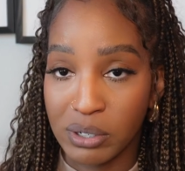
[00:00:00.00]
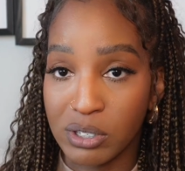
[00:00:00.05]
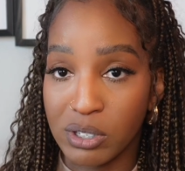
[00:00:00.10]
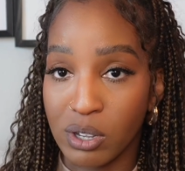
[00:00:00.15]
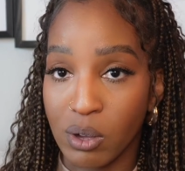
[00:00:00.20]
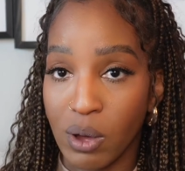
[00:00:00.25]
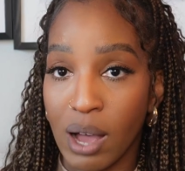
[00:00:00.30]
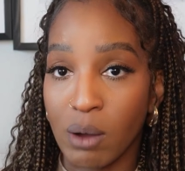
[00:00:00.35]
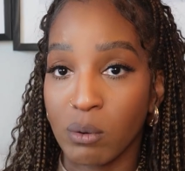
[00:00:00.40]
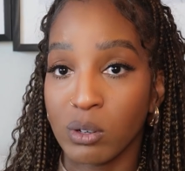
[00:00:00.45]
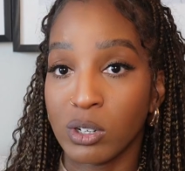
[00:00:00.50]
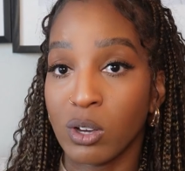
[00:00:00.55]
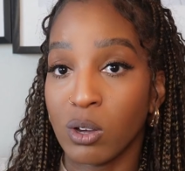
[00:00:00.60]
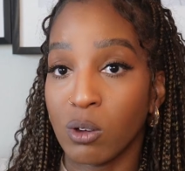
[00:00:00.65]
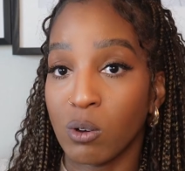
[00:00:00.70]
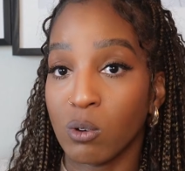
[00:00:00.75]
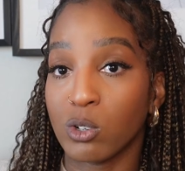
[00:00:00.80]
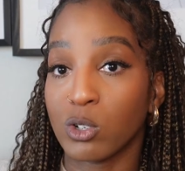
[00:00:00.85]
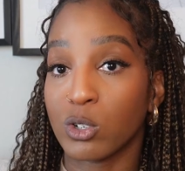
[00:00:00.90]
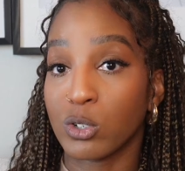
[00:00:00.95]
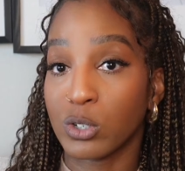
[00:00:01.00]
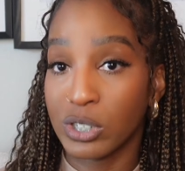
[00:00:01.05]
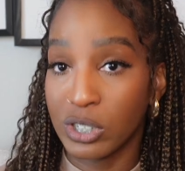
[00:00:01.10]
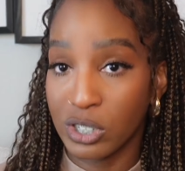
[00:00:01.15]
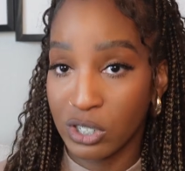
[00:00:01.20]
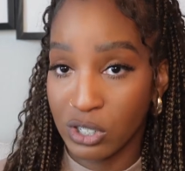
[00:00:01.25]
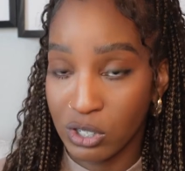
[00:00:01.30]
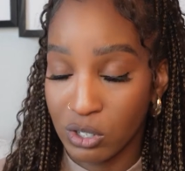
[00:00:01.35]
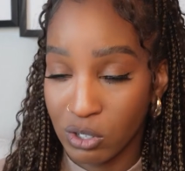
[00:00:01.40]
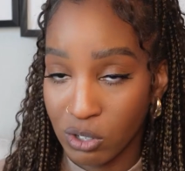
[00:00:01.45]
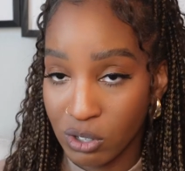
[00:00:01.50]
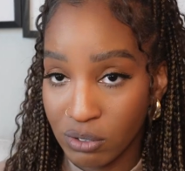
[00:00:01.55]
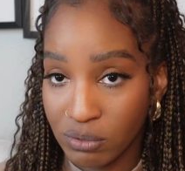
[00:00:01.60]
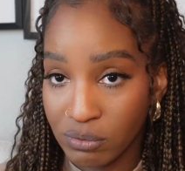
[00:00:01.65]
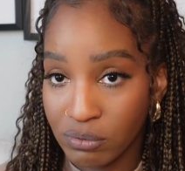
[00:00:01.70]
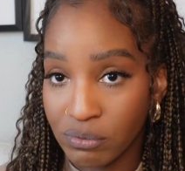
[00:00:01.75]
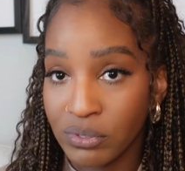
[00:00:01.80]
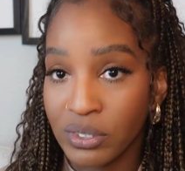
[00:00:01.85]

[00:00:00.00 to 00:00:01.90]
So I would go traditional.